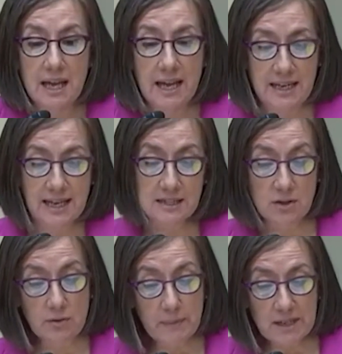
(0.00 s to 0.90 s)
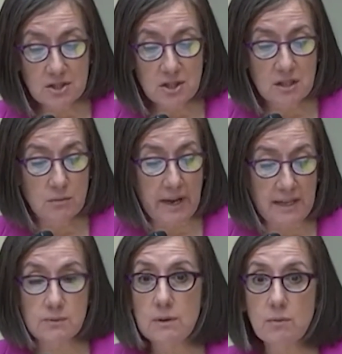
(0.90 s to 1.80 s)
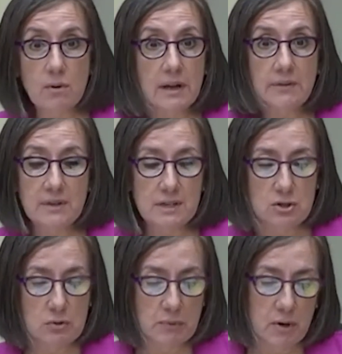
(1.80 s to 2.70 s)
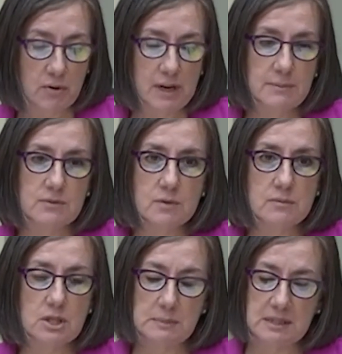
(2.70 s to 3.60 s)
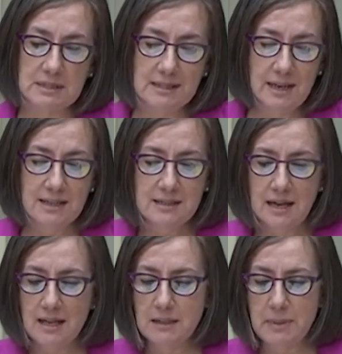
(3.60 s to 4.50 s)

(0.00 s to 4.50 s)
And as you've mentioned, as we roll out these new programs from CHIPS and Science Act,